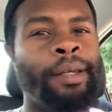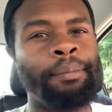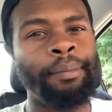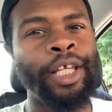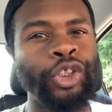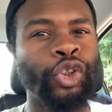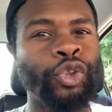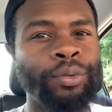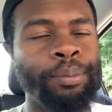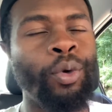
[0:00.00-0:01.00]
It makes
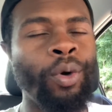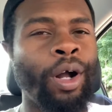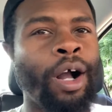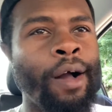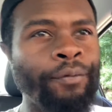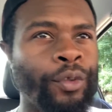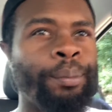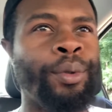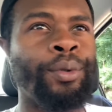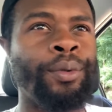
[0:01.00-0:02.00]
you more
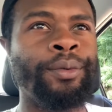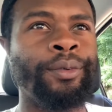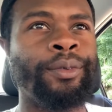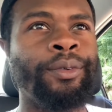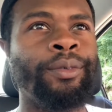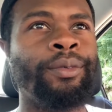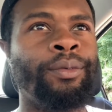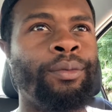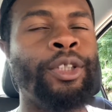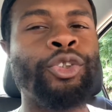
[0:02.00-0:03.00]
comfortable
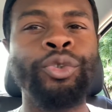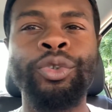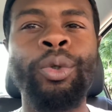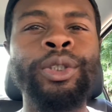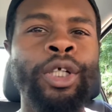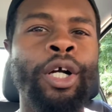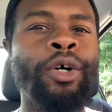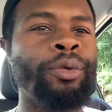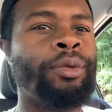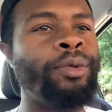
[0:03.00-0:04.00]
once you start to
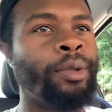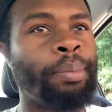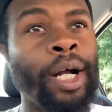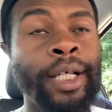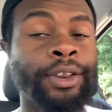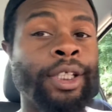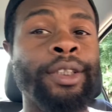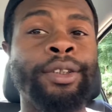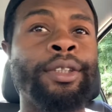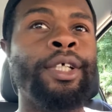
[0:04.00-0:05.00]
go through the
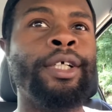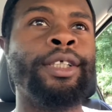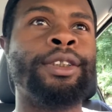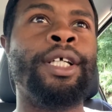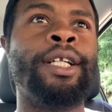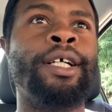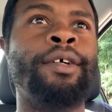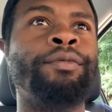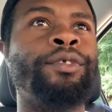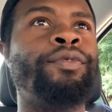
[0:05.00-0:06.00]
process, instead
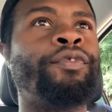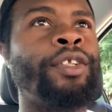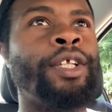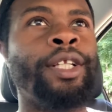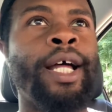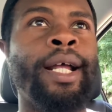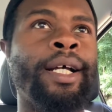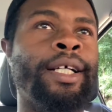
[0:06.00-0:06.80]
of you feeling like